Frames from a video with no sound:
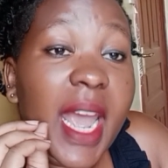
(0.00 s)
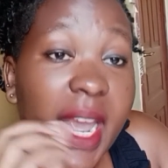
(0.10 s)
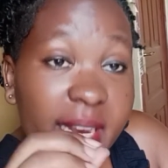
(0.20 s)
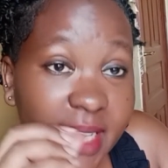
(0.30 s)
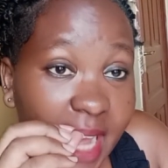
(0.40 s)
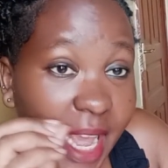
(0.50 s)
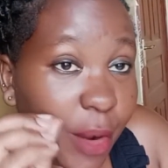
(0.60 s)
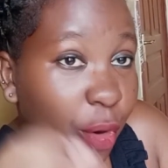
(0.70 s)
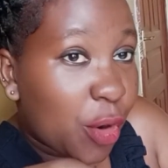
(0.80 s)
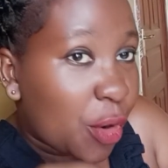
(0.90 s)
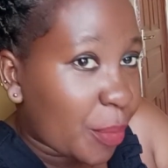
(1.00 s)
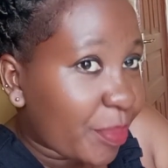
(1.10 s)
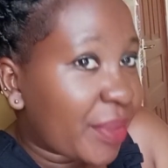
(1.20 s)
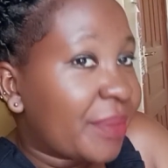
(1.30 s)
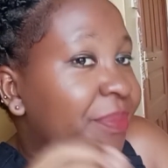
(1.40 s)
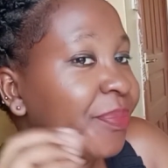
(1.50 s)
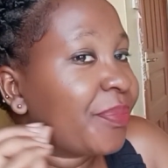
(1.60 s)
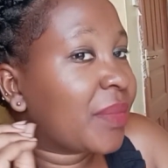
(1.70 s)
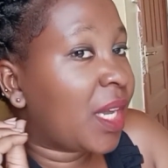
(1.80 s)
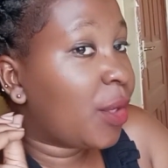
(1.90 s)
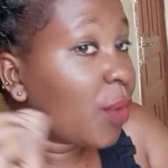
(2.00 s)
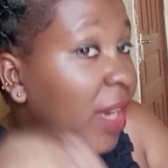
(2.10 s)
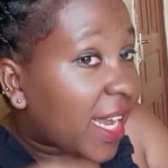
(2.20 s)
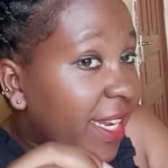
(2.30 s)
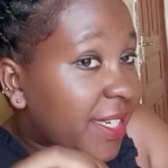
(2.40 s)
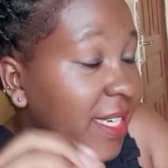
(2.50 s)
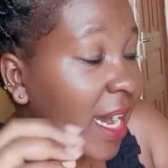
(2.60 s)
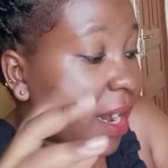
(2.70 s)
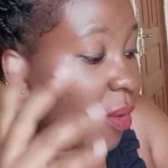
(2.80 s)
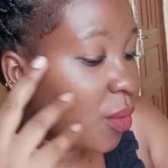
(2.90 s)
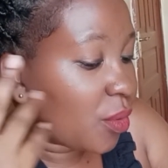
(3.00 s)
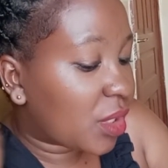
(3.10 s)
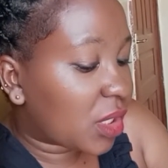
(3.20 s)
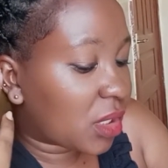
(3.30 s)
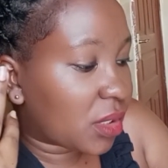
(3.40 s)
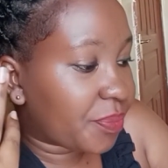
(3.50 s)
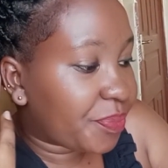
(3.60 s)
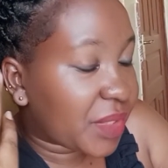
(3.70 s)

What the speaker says: and I hope you liked how